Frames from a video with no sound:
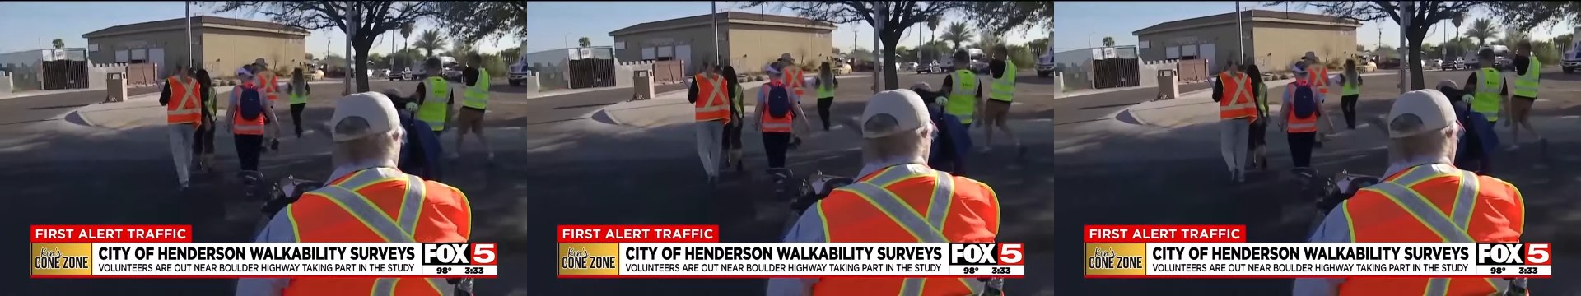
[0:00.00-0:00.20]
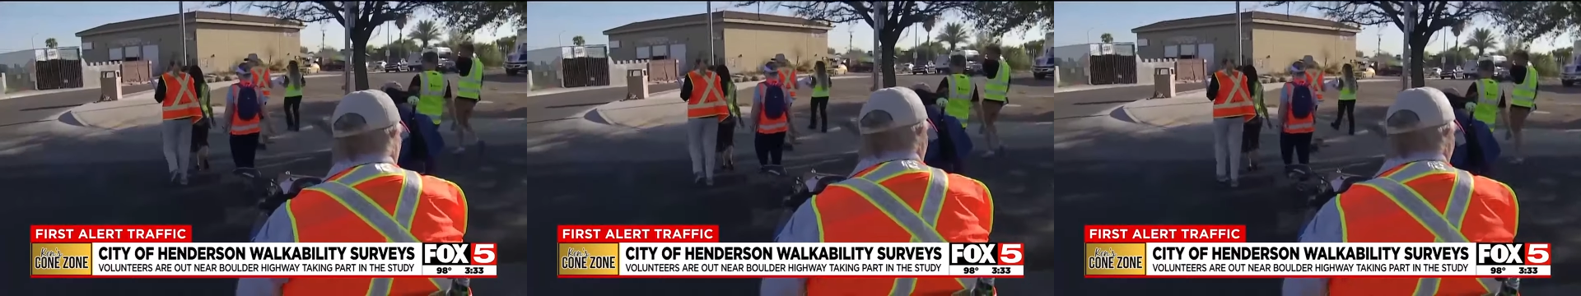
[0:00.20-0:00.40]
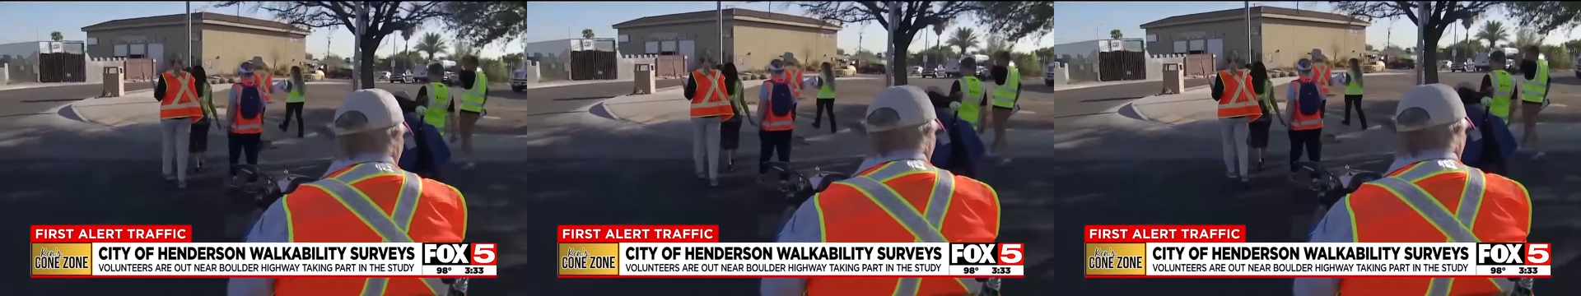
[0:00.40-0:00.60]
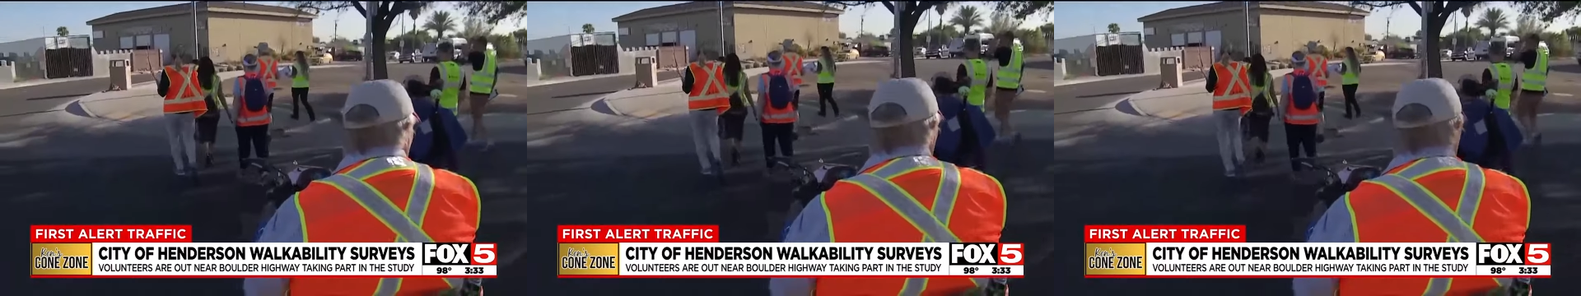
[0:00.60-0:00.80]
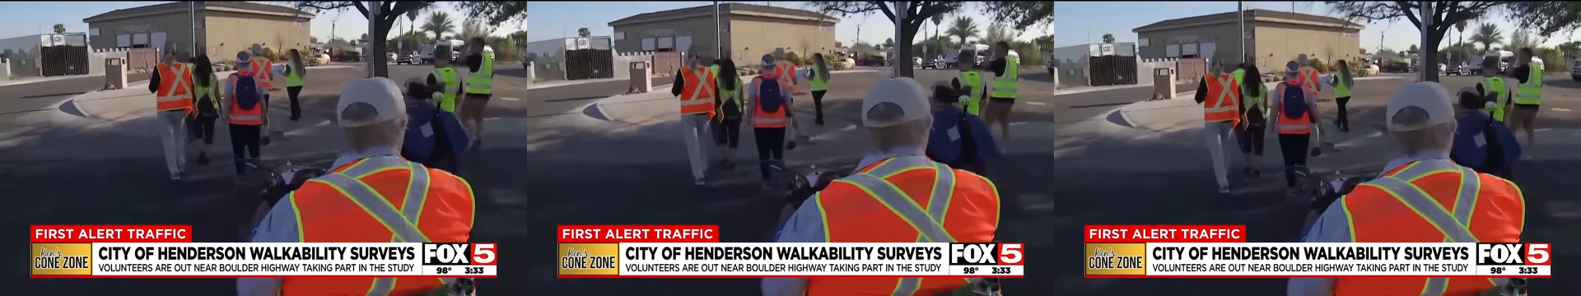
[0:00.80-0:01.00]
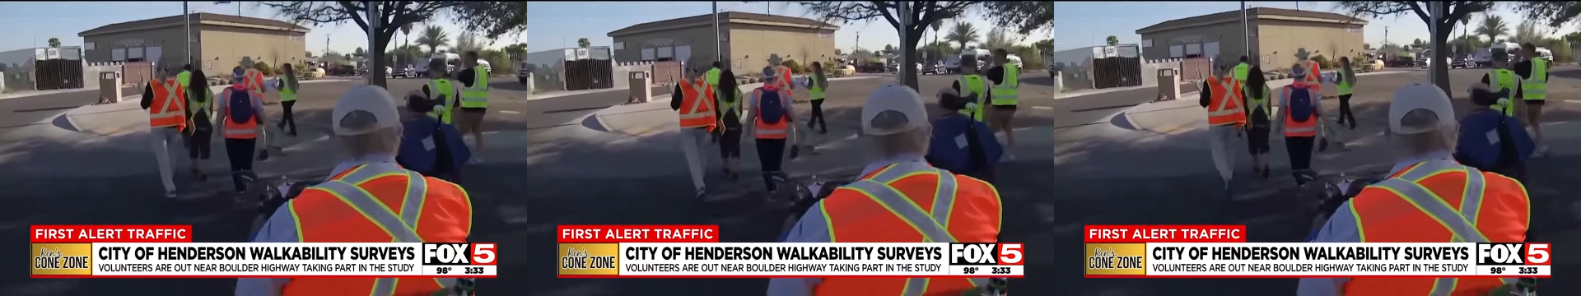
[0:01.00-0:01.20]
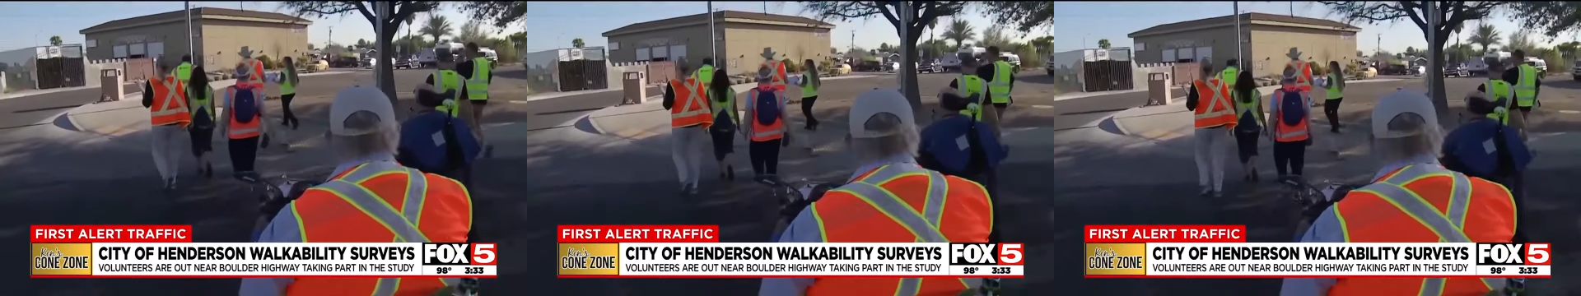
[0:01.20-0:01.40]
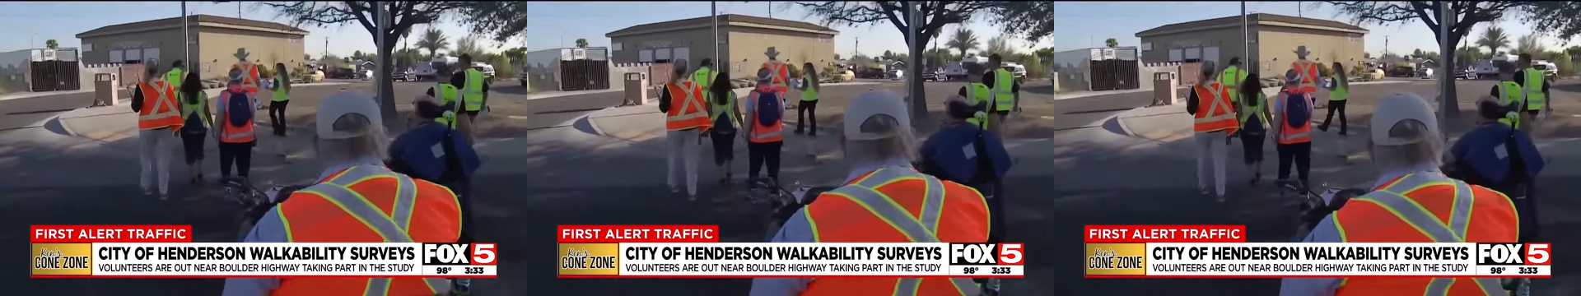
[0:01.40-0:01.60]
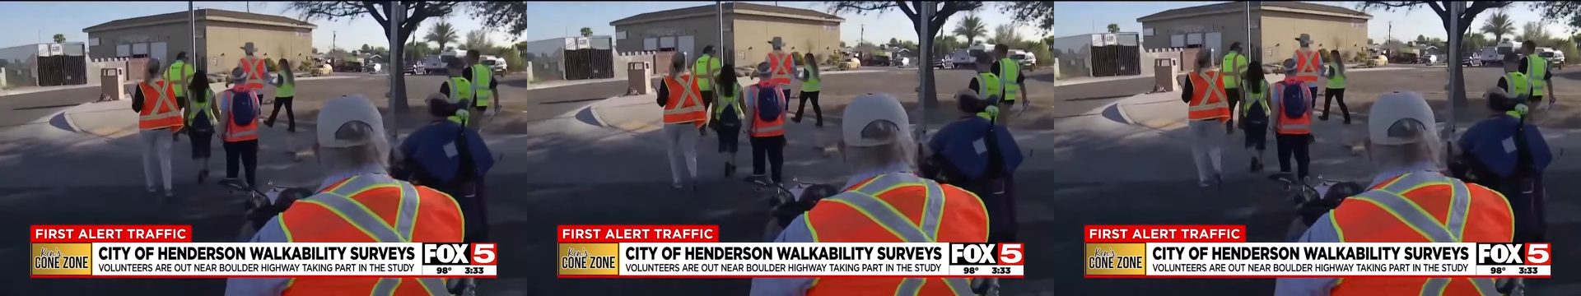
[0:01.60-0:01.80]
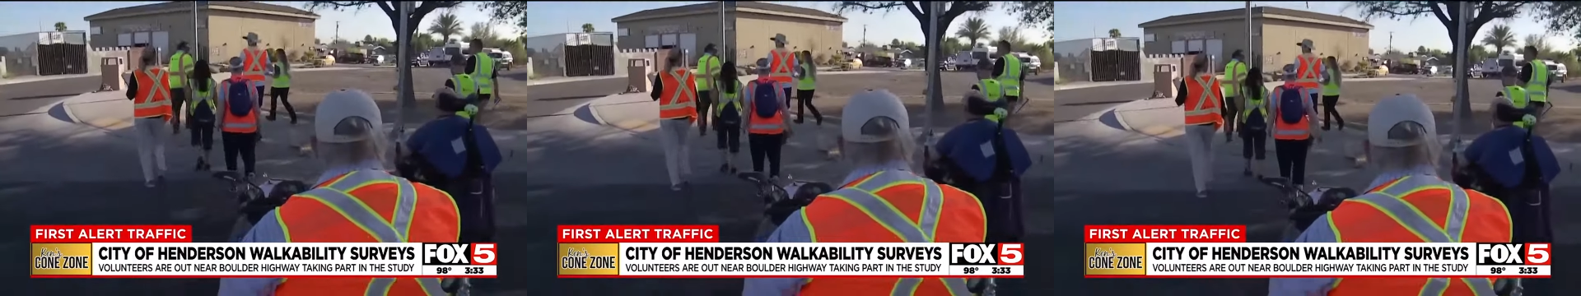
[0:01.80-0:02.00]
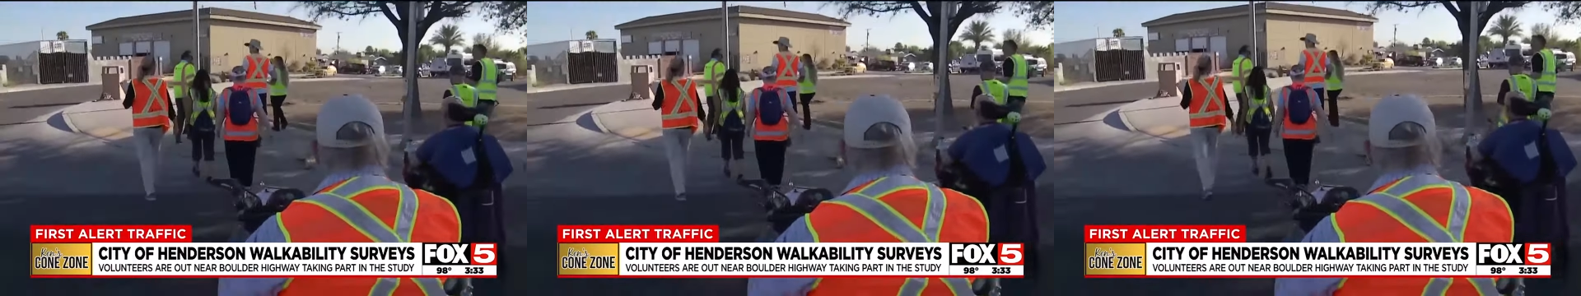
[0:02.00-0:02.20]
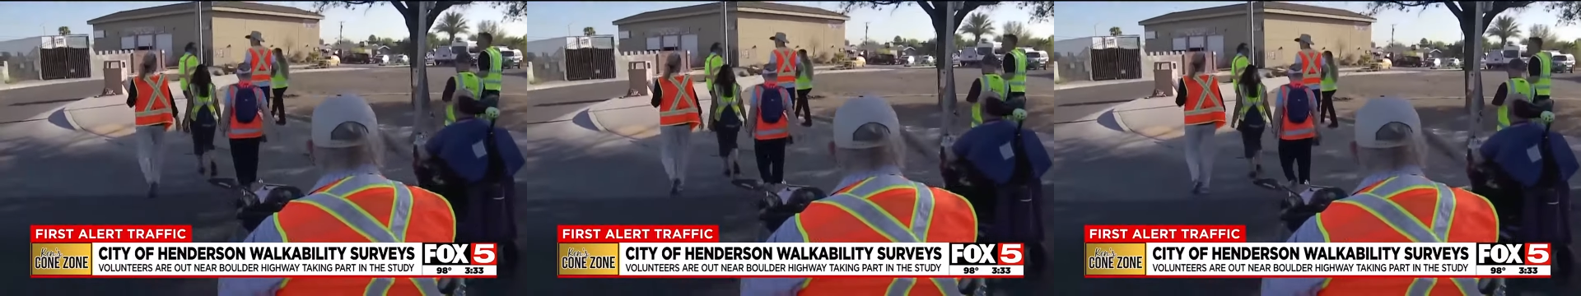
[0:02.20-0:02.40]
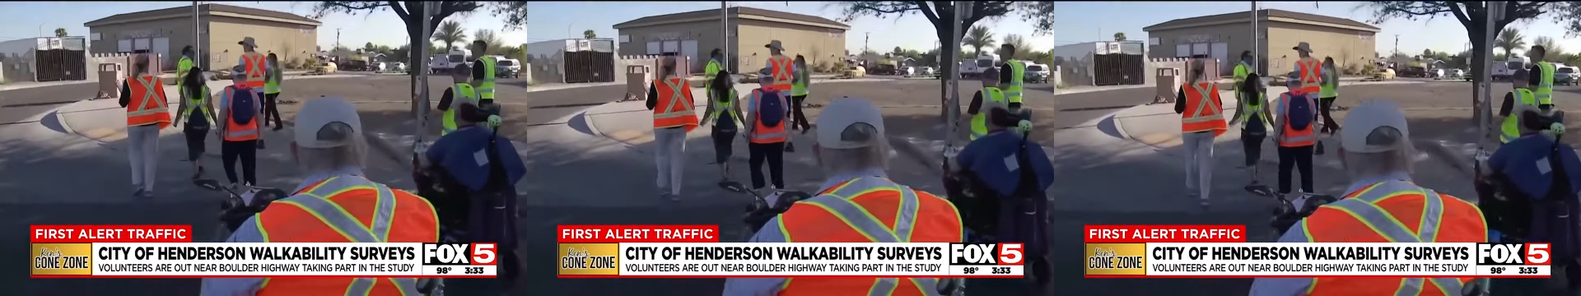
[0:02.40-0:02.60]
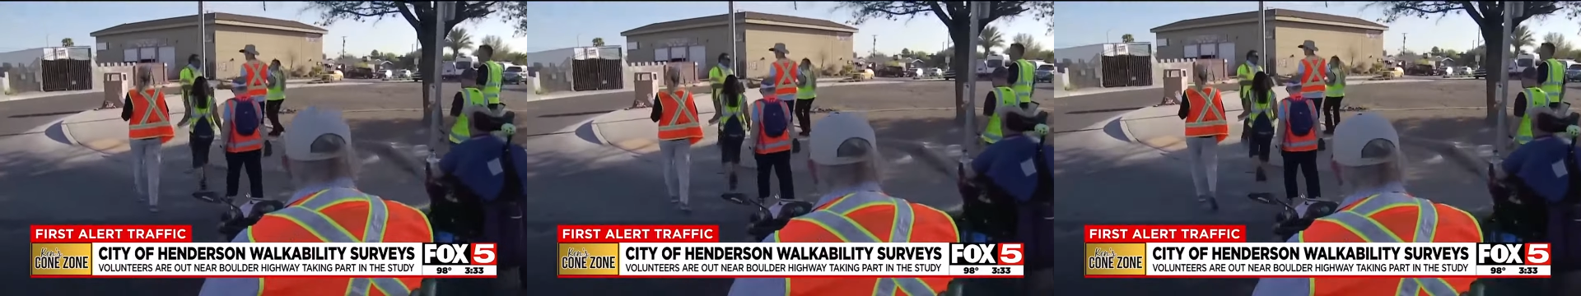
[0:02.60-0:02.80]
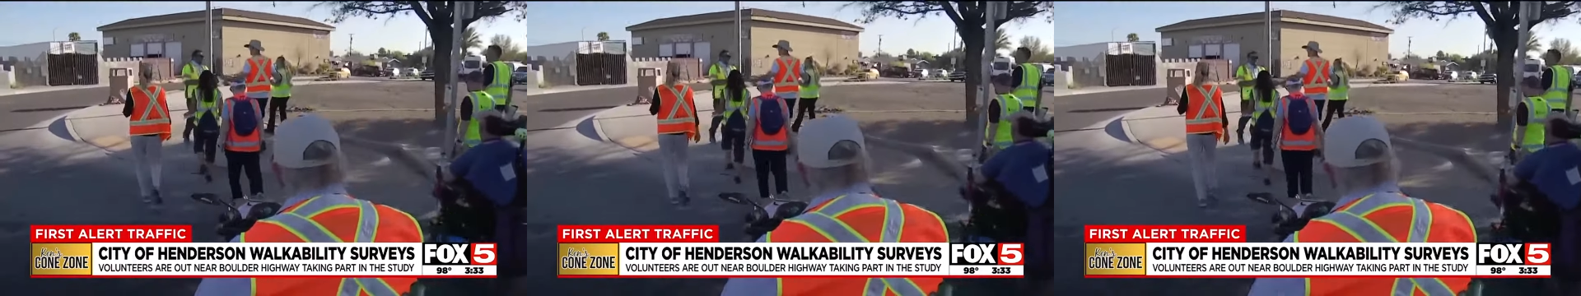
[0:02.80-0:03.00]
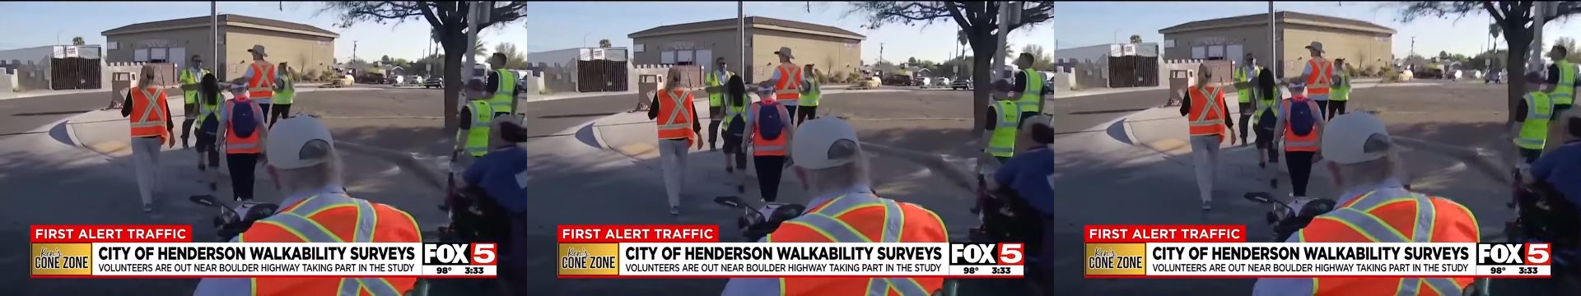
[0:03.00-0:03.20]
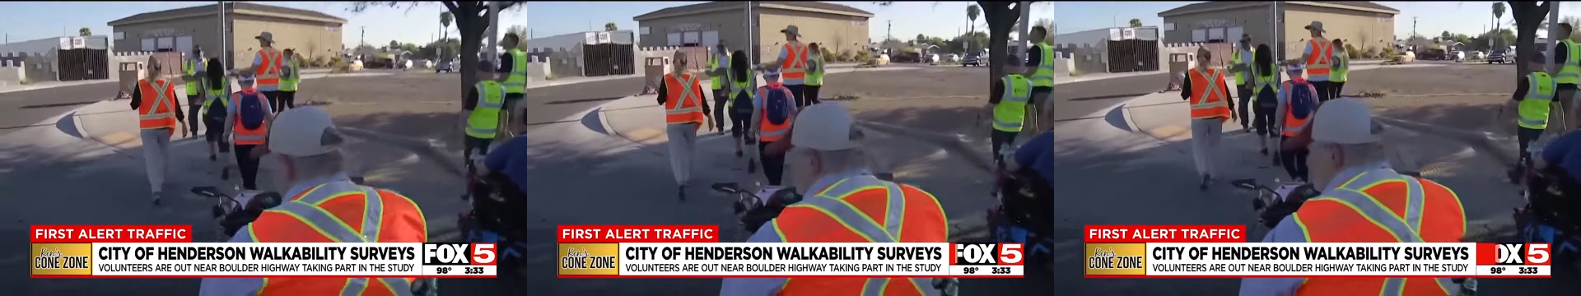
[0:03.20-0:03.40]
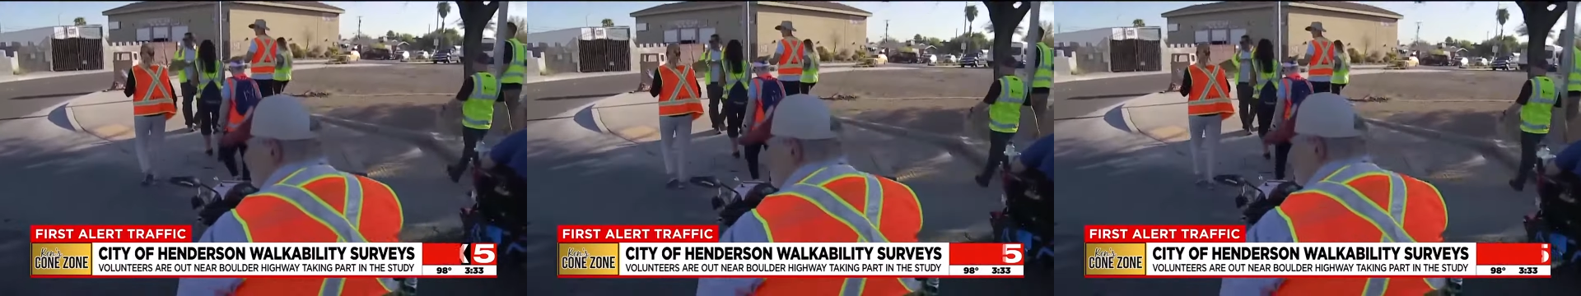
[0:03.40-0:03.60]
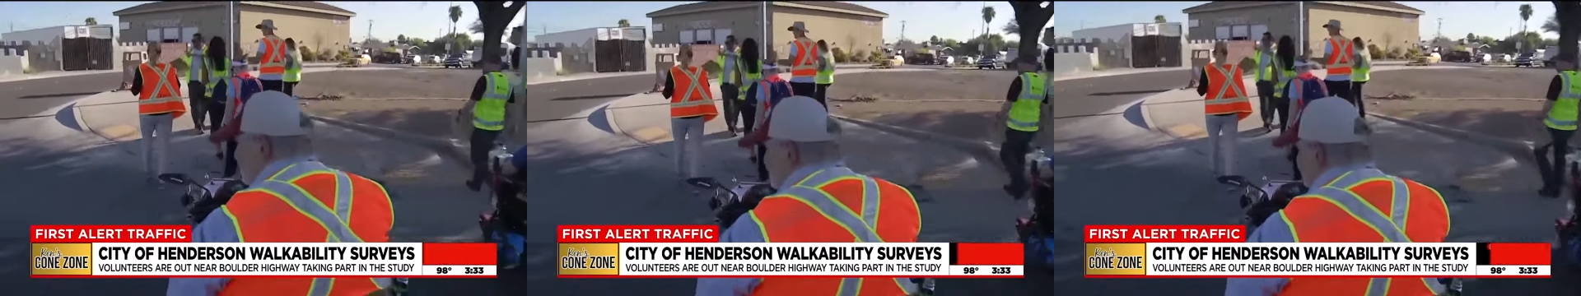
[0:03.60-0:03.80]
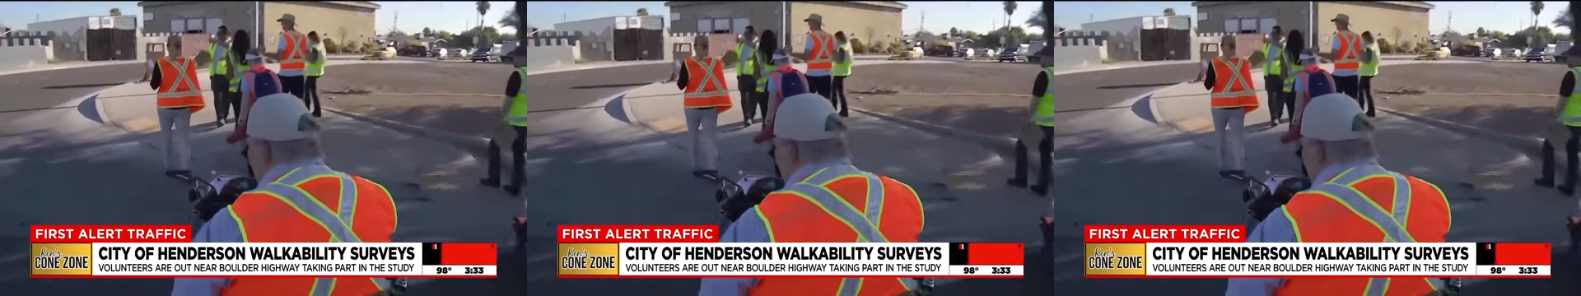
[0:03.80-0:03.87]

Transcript: Nobody's mouth can be seen.